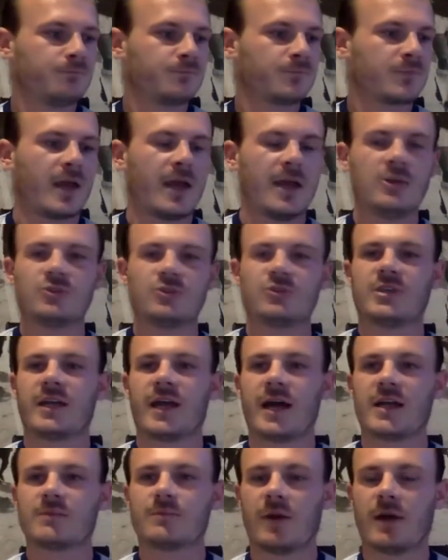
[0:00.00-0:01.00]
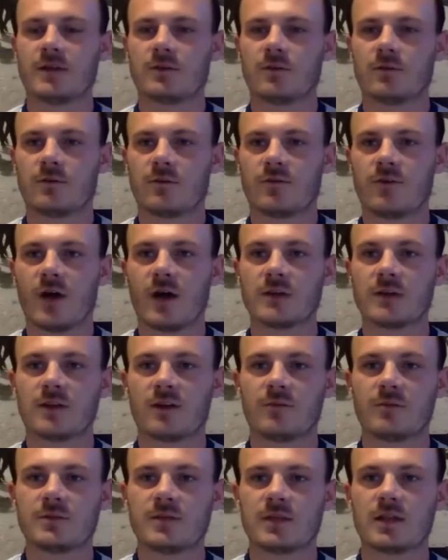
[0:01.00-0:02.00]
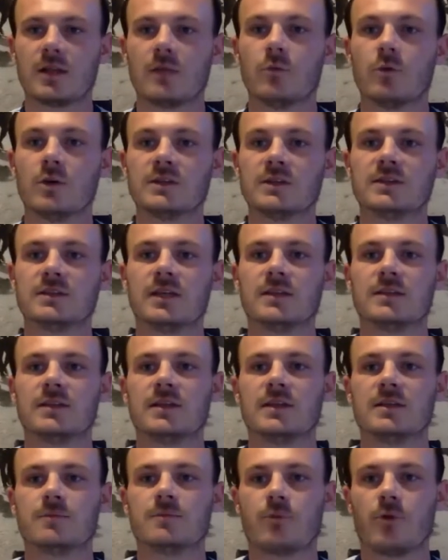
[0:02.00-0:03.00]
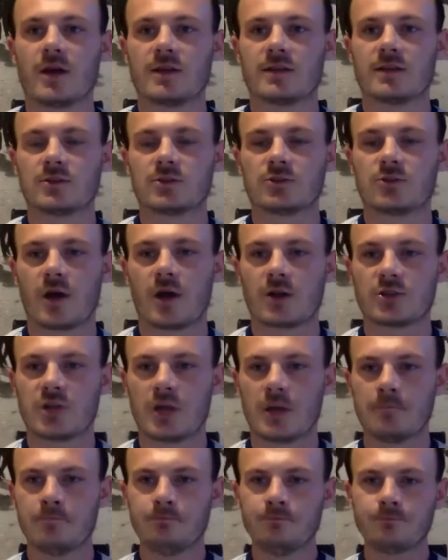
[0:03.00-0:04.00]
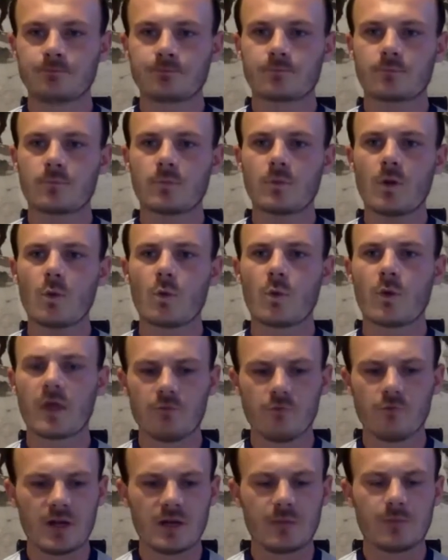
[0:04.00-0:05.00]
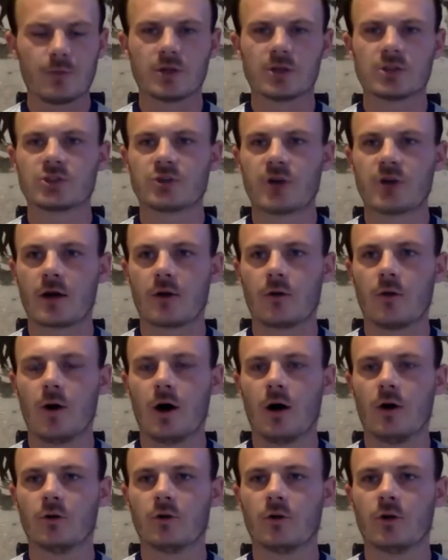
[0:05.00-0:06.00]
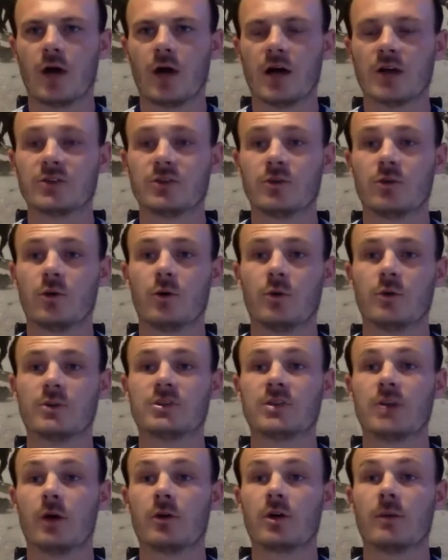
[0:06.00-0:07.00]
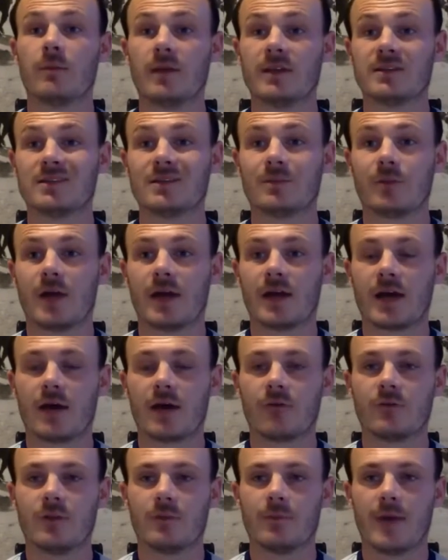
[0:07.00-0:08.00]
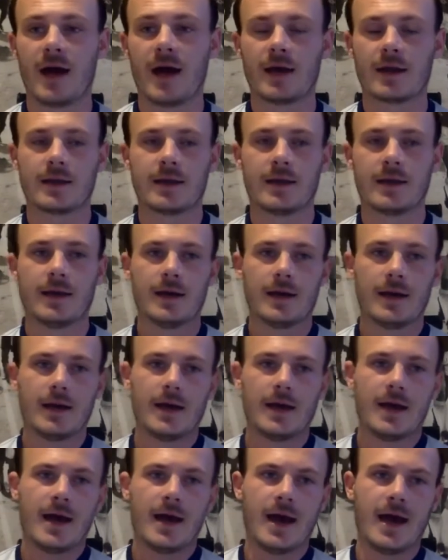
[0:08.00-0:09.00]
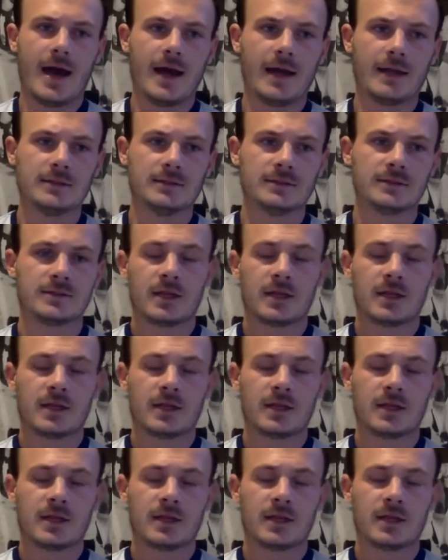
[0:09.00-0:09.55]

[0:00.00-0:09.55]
interesting aspect of the first half, particularly, was City's pressing structure, where they really put a stranglehold on Arsenal, who was so committed to playing out from the back, and